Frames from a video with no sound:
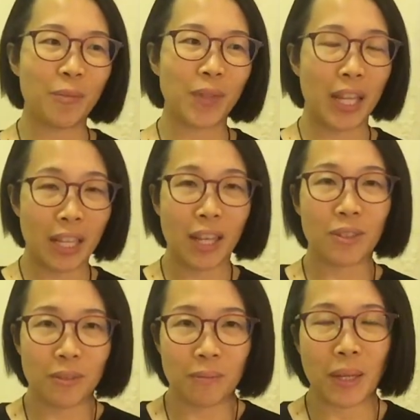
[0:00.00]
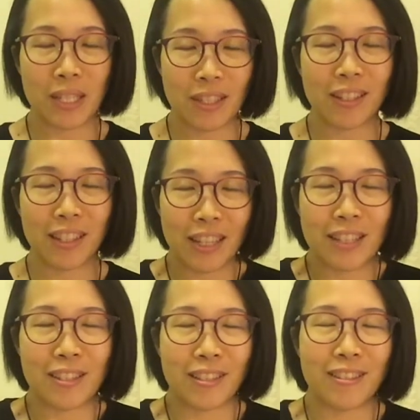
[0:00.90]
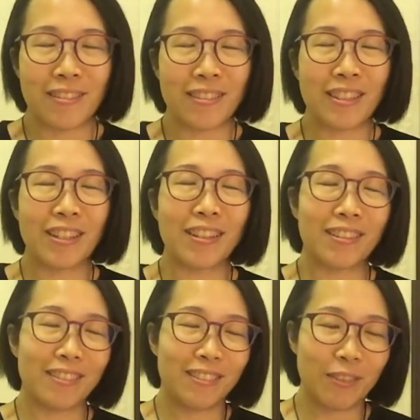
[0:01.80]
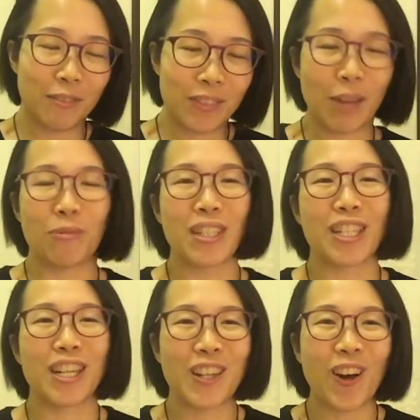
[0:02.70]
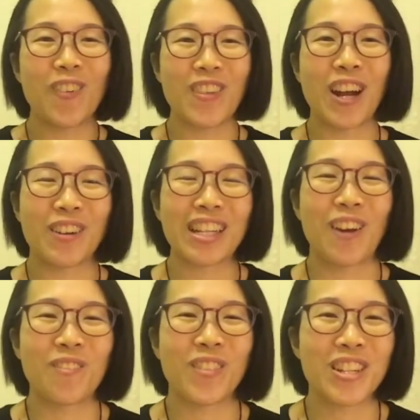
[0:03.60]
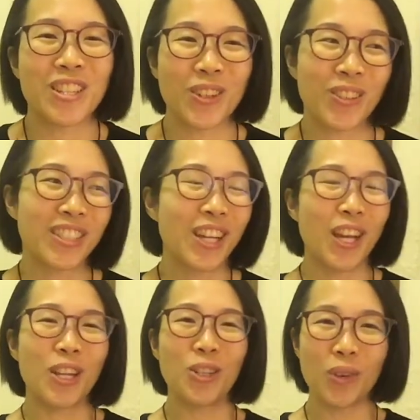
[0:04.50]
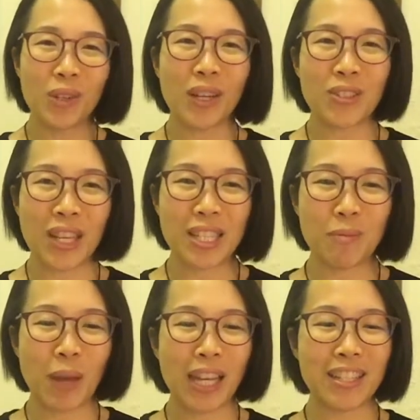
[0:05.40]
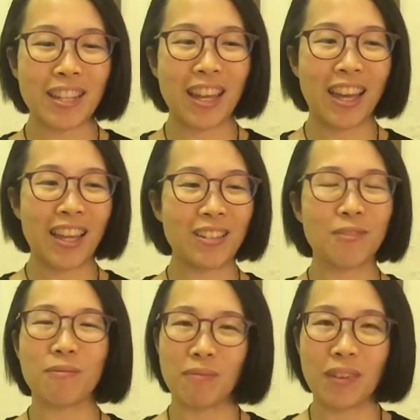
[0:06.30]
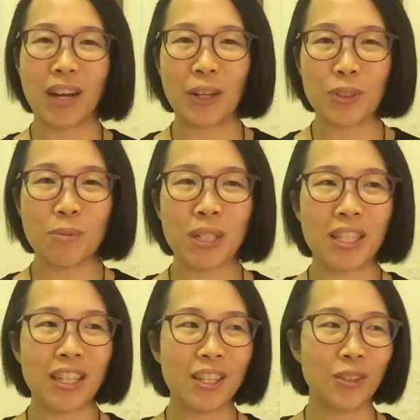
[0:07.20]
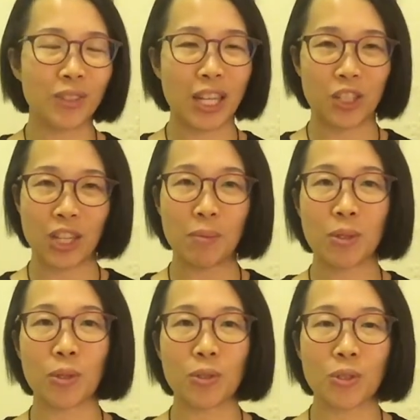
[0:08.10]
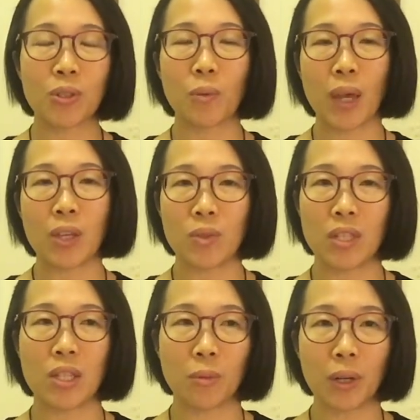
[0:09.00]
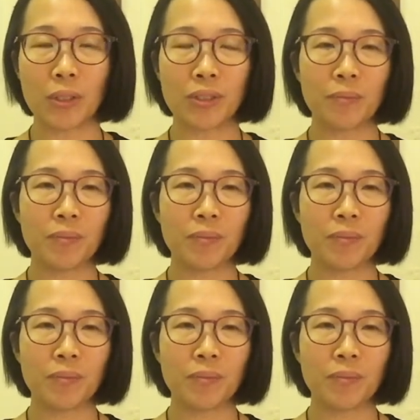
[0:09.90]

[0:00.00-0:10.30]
And that basically is the definition of our comfort zone. Knowing what to expect, and ultimately, that shapes also the way you see the world.